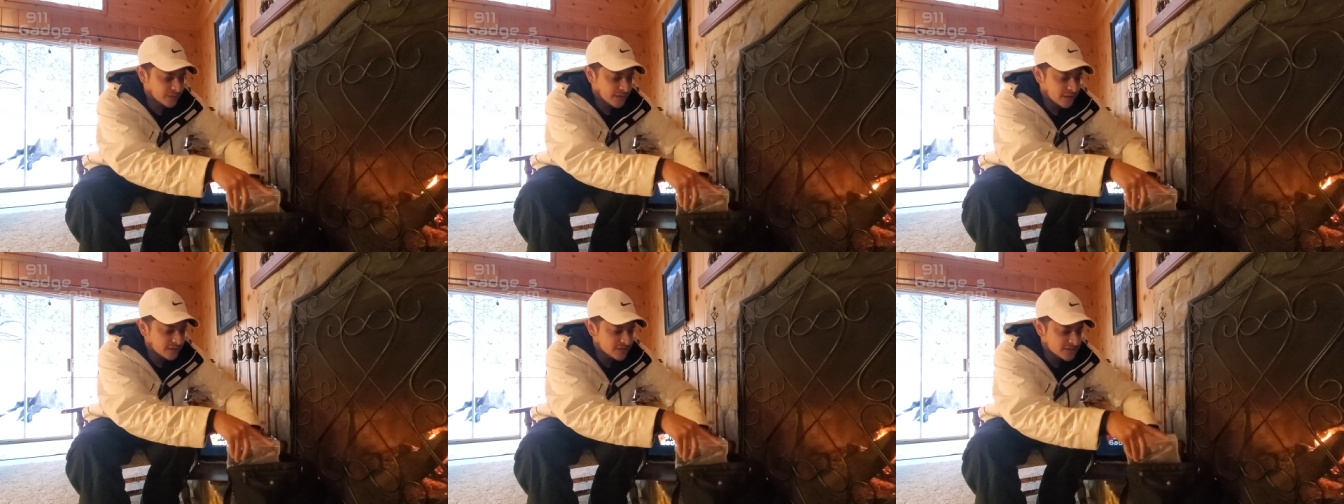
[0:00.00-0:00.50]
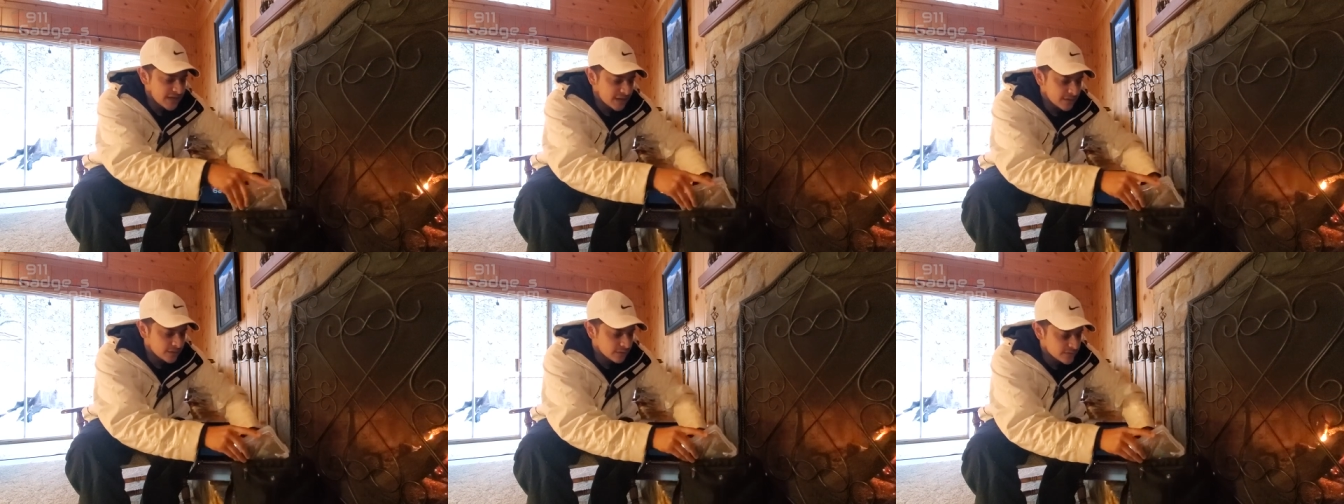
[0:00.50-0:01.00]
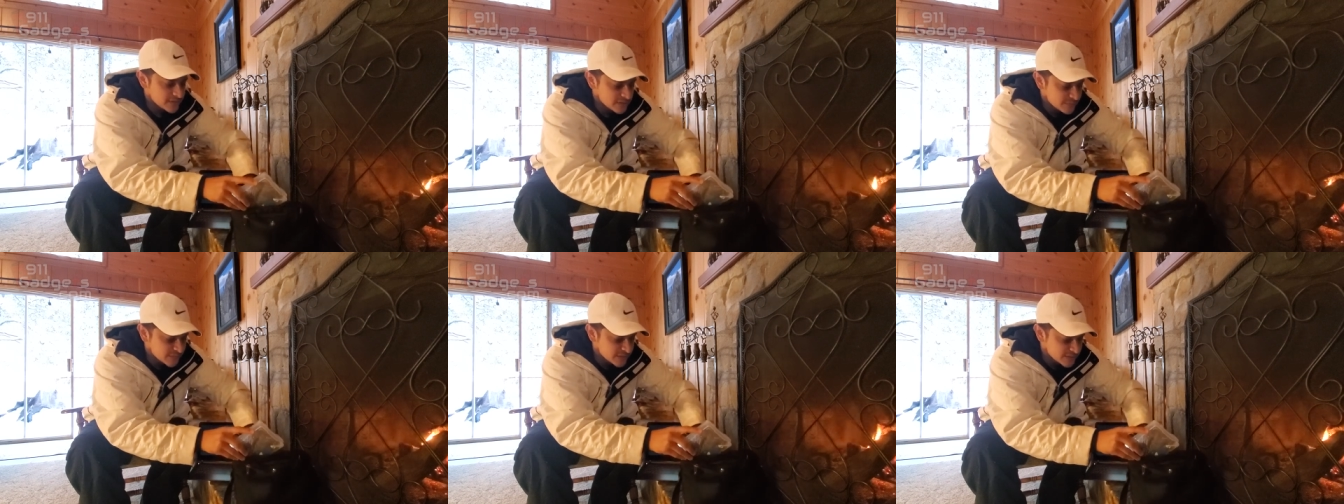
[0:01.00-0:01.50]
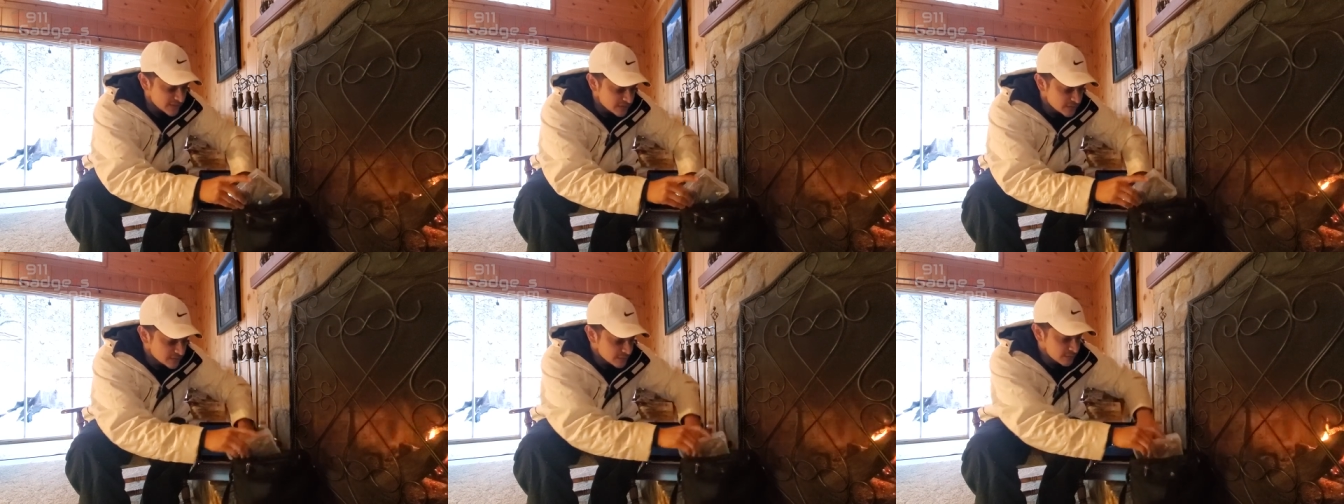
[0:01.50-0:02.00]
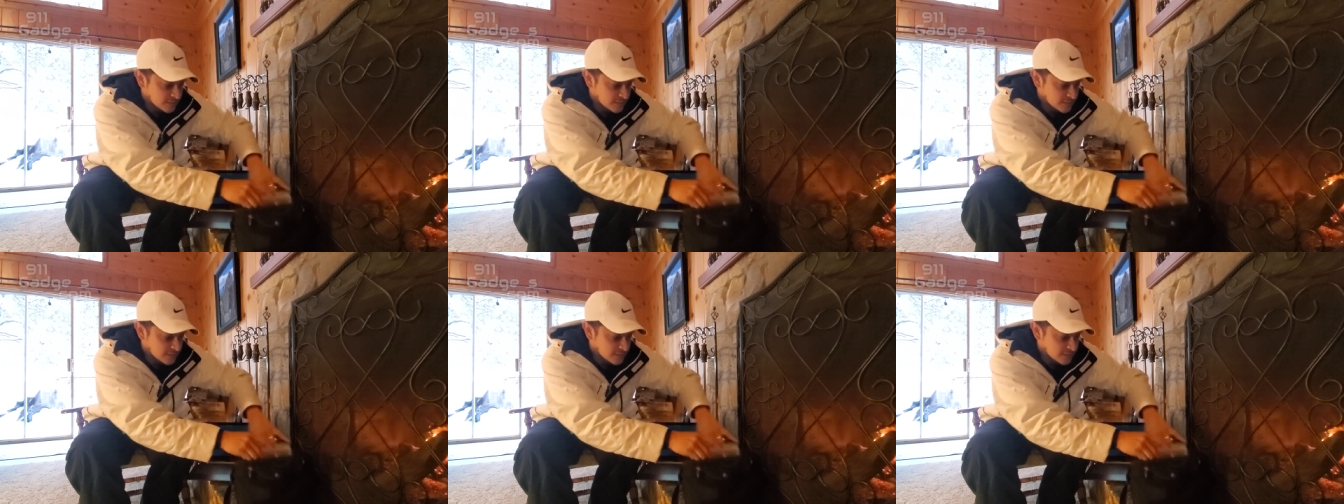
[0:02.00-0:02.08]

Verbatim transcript: they understand, you know, this is a business.